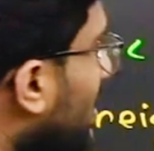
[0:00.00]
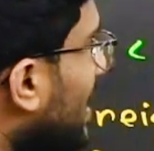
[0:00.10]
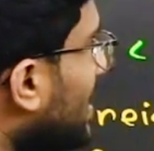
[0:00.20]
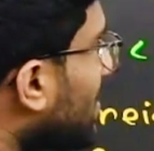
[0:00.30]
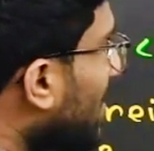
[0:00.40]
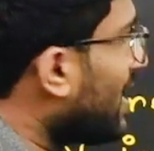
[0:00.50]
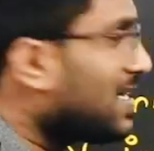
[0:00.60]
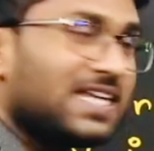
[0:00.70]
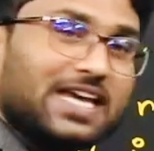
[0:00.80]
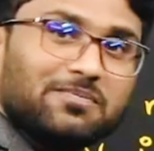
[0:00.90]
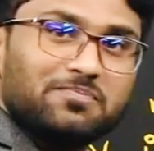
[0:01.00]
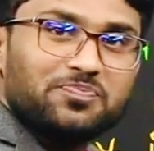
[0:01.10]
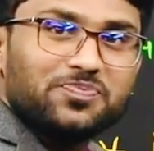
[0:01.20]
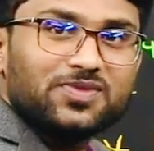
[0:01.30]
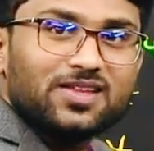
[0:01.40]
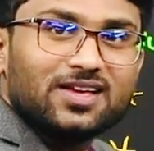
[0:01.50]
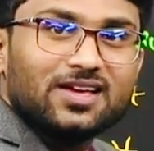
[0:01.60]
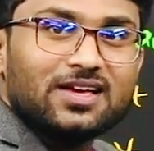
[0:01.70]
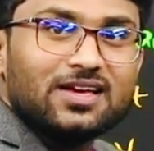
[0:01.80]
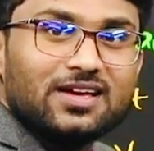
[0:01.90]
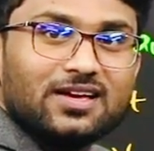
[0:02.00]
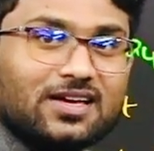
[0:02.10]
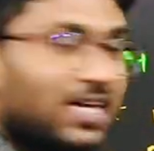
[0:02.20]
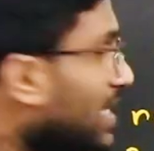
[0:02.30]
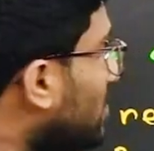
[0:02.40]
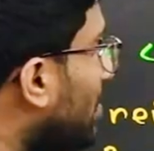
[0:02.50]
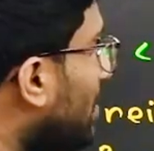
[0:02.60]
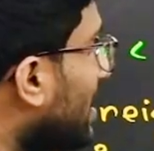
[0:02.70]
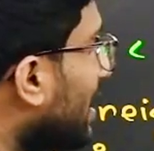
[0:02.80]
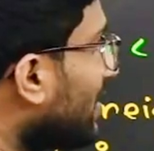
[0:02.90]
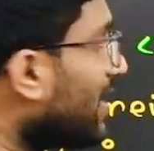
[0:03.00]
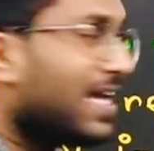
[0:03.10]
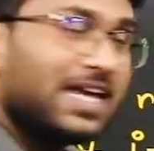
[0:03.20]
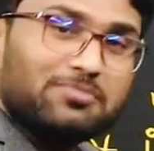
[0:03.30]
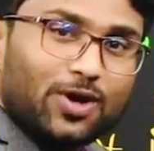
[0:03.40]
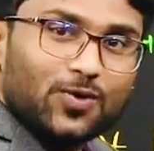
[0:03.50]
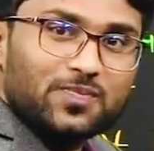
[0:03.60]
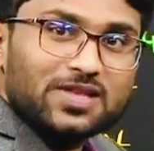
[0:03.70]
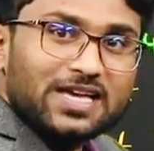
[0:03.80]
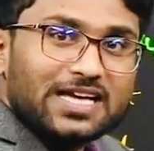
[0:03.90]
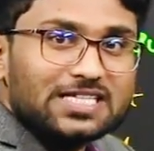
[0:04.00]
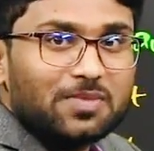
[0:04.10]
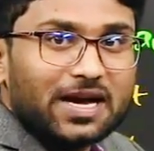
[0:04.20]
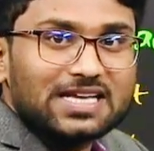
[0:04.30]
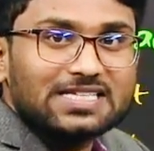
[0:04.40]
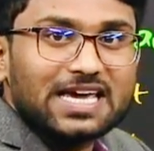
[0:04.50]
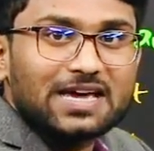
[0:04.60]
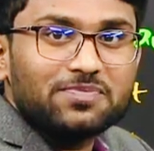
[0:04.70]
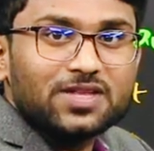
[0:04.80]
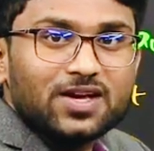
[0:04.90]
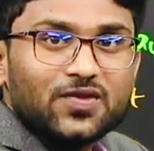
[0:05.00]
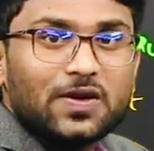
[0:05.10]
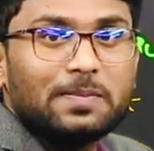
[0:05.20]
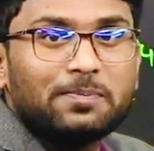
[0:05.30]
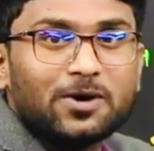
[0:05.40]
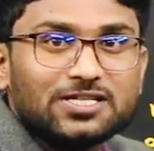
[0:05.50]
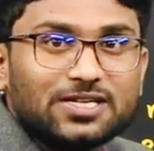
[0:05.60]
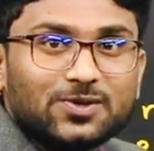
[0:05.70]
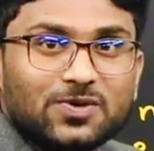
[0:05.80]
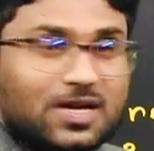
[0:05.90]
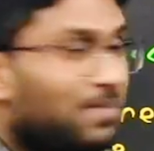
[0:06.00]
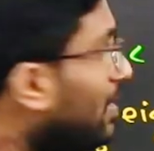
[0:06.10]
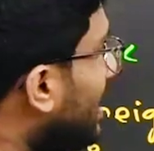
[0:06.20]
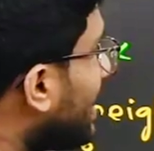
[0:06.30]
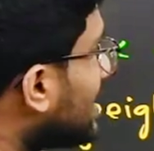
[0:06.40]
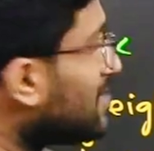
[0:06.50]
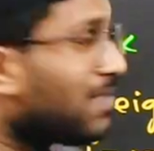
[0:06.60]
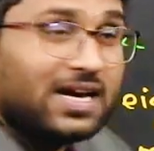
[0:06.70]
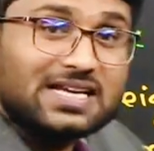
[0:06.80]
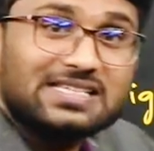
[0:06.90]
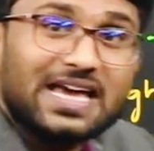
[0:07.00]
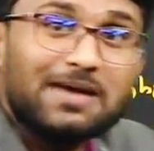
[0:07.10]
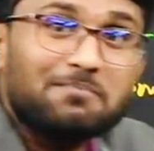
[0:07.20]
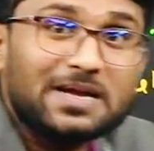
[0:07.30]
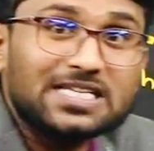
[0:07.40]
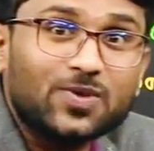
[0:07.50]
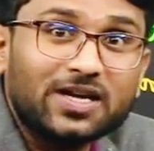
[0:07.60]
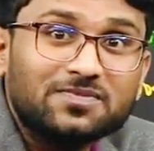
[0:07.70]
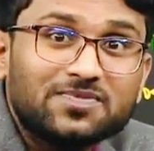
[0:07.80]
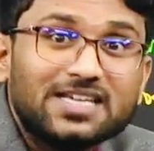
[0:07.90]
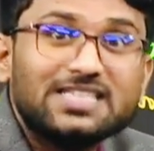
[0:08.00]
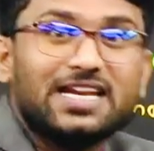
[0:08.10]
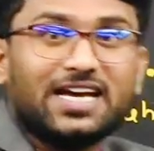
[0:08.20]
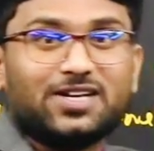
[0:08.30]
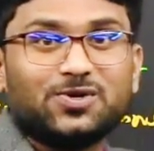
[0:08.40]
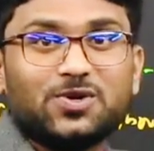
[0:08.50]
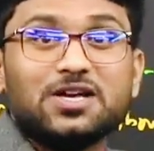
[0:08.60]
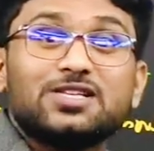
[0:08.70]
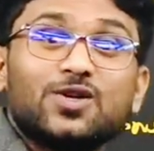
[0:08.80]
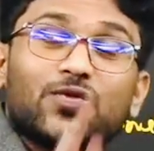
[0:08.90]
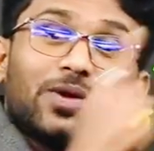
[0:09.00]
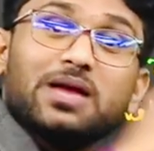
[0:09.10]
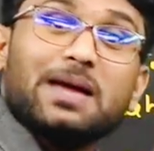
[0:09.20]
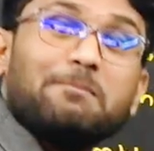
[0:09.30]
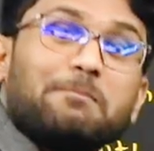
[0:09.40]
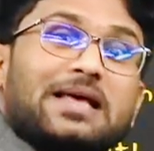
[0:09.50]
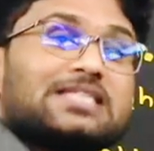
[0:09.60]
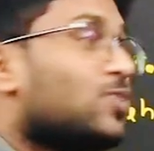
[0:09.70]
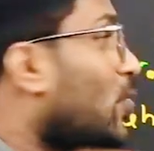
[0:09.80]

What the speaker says: is x minus am? X will be greater than am now. X minus am will be positive. But x minus am plus 1 is negative. So from m plus